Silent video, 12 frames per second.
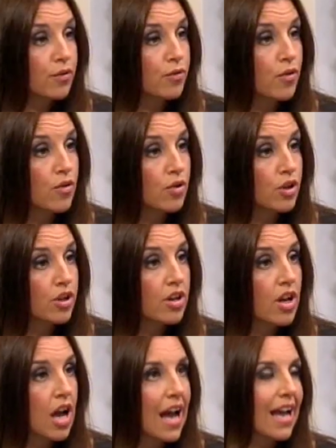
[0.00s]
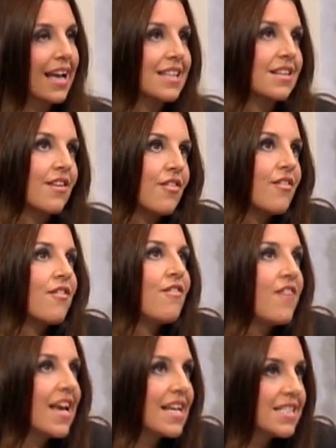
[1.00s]
have fallen, I guess,
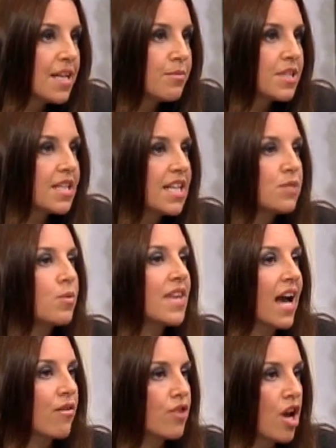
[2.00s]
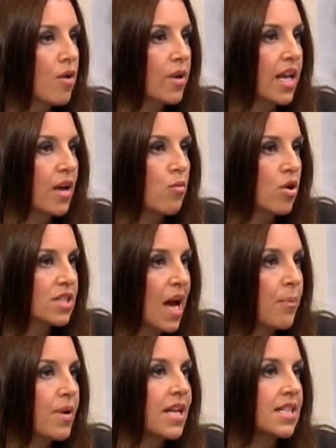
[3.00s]
victim to this without knowing it. What's
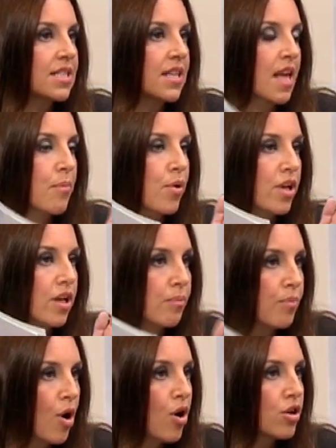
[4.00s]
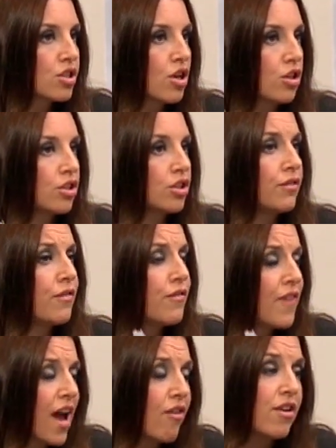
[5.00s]
happening is that they're putting a box onto
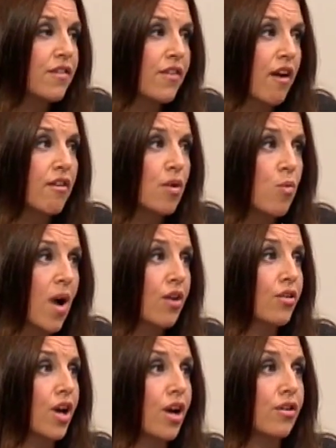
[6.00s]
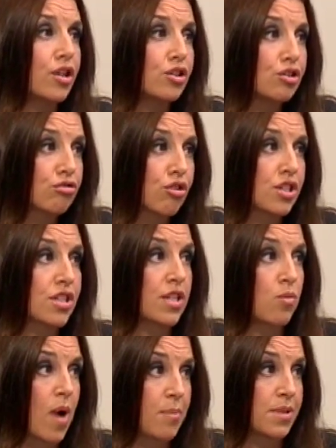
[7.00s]
very, very well-known and trusted
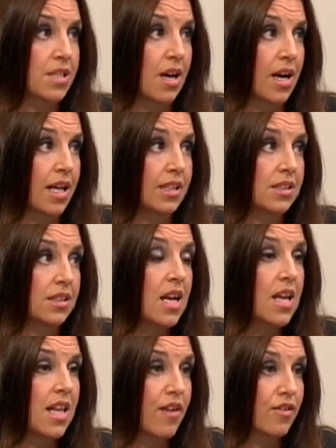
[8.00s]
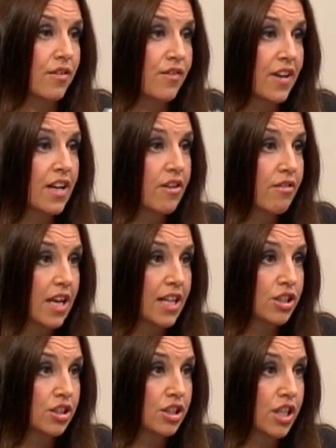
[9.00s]
websites. They have an affiliate
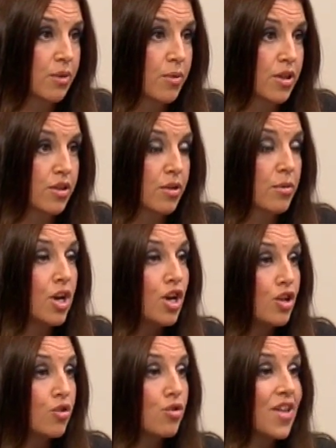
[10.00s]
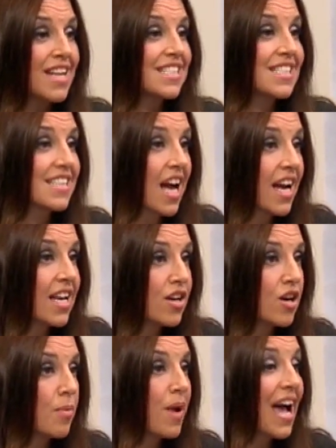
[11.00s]
relationship with them. You're then
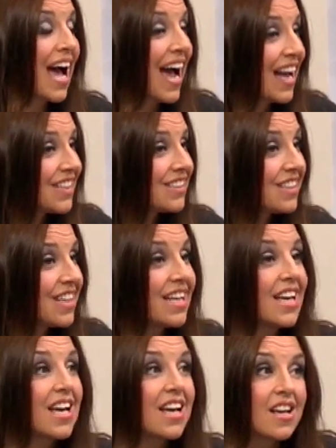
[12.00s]
signing up, actually